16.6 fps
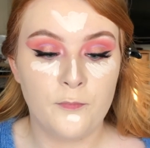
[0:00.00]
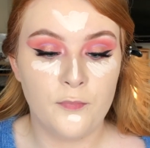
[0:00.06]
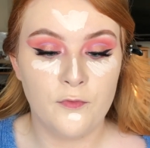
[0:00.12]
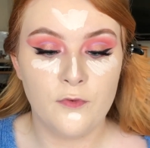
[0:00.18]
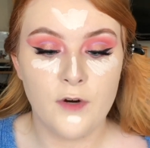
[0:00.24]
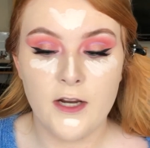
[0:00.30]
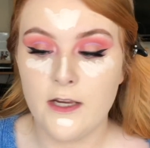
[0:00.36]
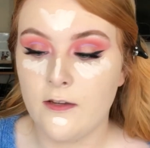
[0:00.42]

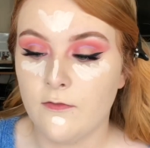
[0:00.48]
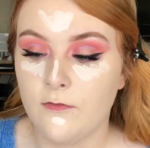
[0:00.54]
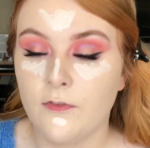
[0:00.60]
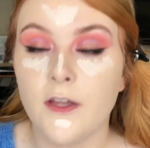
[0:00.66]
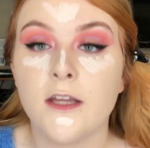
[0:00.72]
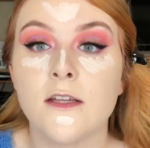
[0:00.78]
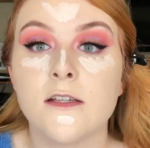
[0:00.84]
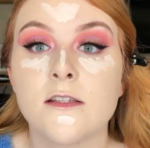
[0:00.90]
bright
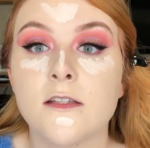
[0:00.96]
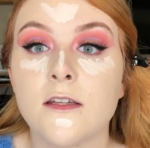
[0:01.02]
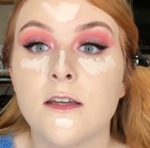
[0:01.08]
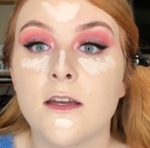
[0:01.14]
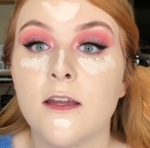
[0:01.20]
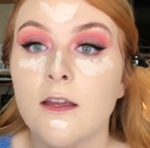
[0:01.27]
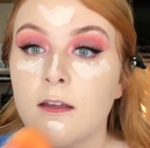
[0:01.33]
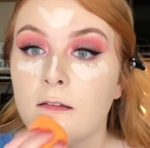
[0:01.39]
face
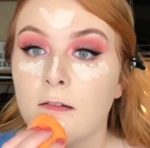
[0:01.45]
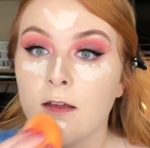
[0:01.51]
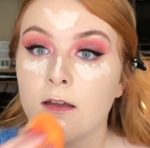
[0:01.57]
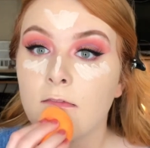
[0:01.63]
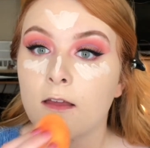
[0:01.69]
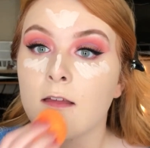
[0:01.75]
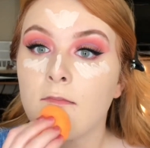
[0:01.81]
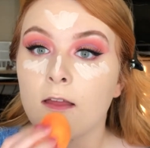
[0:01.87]
today,
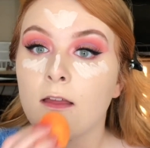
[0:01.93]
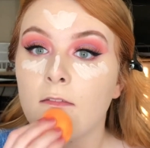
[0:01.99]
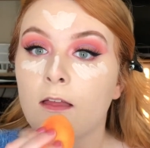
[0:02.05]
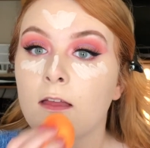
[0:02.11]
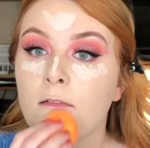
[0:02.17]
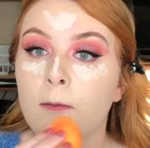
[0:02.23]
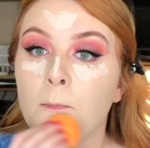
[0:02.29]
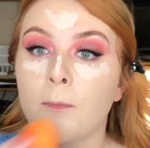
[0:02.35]

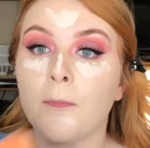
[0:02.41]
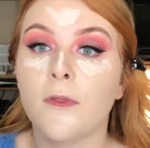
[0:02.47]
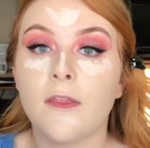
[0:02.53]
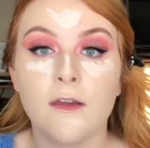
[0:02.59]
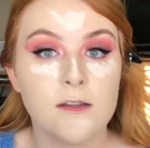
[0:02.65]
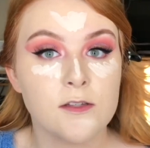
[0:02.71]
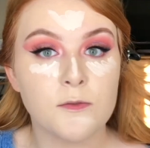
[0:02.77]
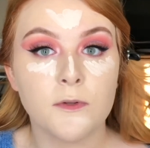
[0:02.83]
but
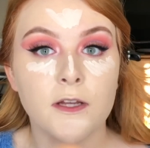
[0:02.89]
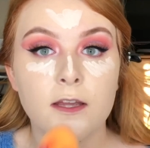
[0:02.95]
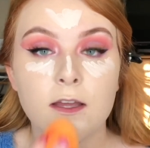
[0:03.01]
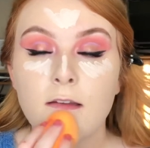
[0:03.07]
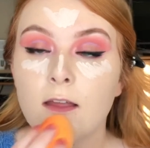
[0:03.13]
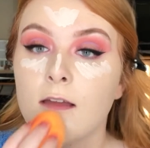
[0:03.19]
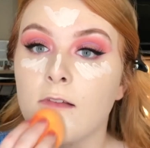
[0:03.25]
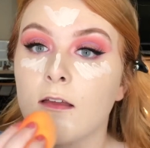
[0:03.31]
that's
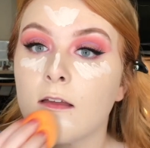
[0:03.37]
okay.